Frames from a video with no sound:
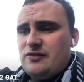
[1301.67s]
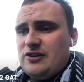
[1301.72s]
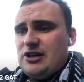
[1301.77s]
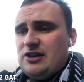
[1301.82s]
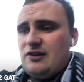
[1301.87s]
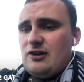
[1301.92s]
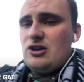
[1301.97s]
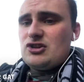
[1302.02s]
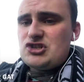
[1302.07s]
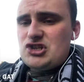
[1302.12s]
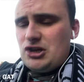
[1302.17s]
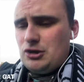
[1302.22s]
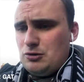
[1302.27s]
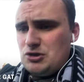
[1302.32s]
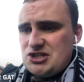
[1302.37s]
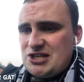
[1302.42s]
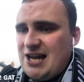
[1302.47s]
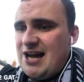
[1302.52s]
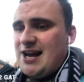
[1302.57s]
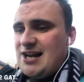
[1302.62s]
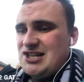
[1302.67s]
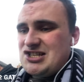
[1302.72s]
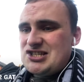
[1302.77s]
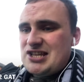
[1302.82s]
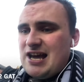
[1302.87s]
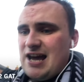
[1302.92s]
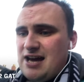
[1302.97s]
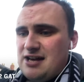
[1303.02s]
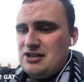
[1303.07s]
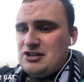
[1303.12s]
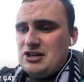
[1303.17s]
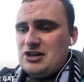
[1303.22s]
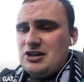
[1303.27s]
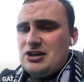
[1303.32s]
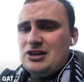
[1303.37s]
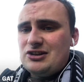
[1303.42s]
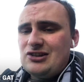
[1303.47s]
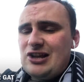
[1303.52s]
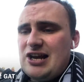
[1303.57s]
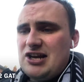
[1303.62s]
You've got two sides there that are
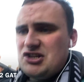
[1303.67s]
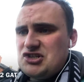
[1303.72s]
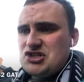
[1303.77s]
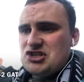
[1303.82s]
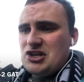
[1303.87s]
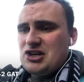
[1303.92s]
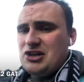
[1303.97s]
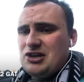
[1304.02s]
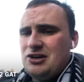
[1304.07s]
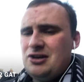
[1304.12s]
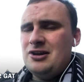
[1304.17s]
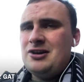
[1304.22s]
uh, like to